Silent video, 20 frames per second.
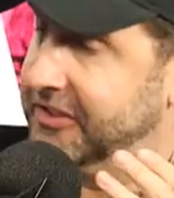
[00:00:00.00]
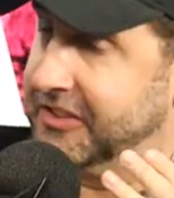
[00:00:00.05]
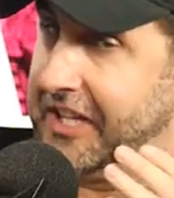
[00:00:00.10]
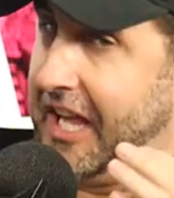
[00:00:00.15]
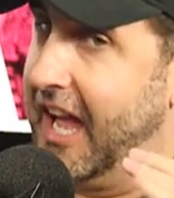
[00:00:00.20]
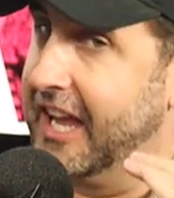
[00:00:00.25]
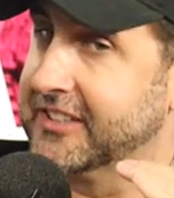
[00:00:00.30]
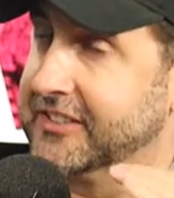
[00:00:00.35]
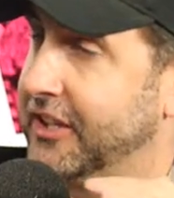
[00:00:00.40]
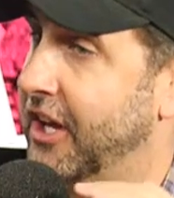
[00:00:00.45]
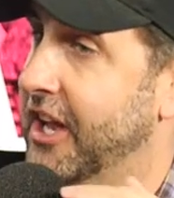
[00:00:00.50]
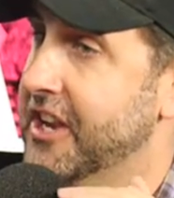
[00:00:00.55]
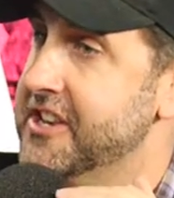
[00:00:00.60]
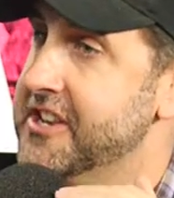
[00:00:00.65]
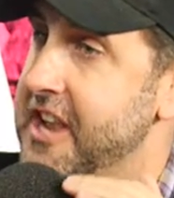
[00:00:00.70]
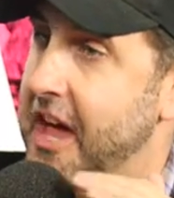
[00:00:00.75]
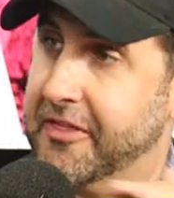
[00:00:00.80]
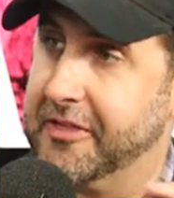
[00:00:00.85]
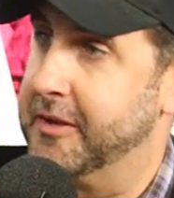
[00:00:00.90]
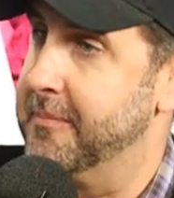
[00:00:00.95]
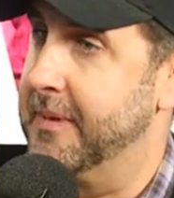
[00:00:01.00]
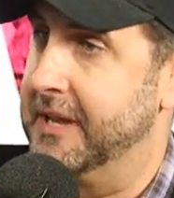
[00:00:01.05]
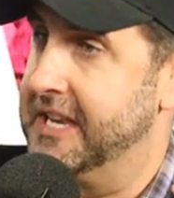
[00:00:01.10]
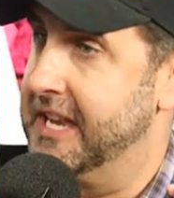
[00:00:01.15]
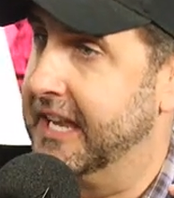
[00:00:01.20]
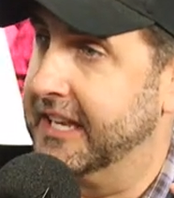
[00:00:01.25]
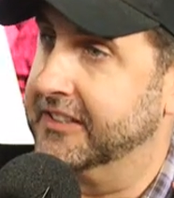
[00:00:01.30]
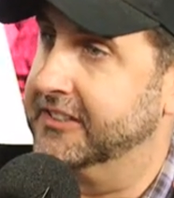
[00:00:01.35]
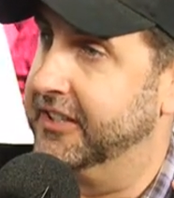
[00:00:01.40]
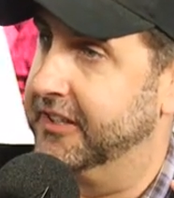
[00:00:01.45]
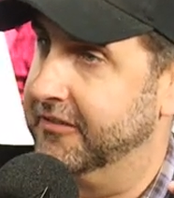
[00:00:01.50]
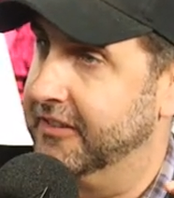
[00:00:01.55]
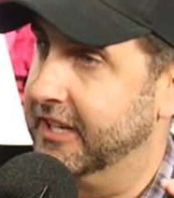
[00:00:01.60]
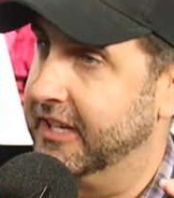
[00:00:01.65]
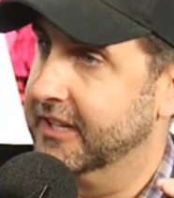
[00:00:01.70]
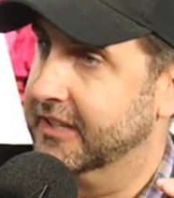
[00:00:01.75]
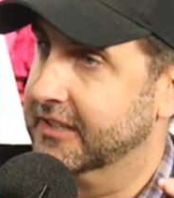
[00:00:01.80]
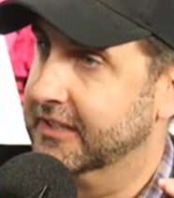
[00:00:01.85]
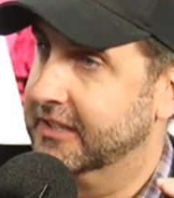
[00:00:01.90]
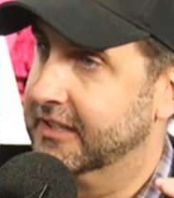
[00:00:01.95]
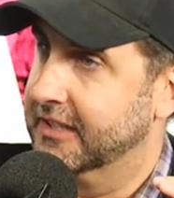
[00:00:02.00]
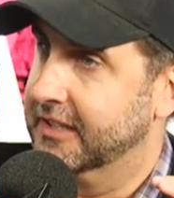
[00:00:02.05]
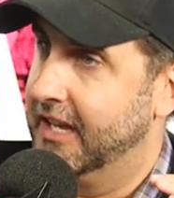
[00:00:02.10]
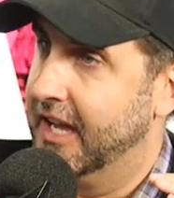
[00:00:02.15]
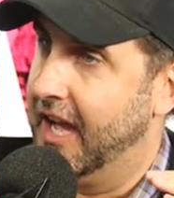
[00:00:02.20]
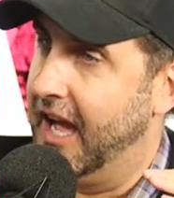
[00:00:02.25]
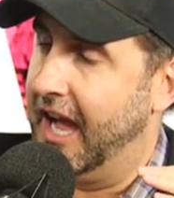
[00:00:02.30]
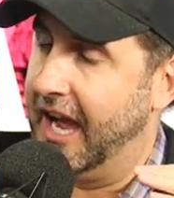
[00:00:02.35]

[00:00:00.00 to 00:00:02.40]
See, I saw nothing but negativity. Okay.